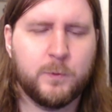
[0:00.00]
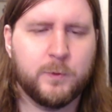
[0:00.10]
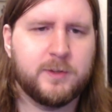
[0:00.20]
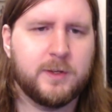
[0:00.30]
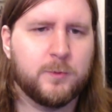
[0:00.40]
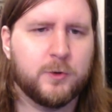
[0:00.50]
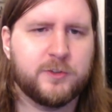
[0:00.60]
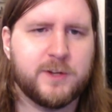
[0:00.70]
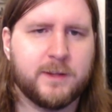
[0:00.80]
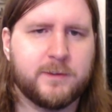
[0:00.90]
We're seeing more
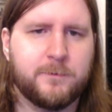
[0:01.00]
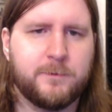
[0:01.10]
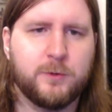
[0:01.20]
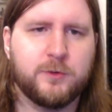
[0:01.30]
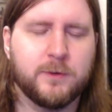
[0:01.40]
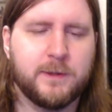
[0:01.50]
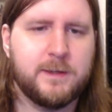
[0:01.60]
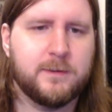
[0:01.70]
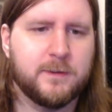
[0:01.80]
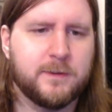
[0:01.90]
shots of future
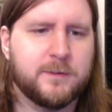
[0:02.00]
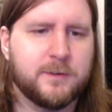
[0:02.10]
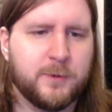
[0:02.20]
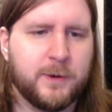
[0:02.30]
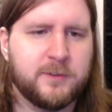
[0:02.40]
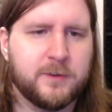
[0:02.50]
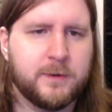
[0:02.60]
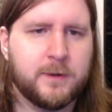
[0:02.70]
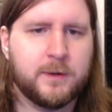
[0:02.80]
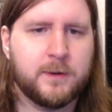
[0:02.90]
Leez in this situation.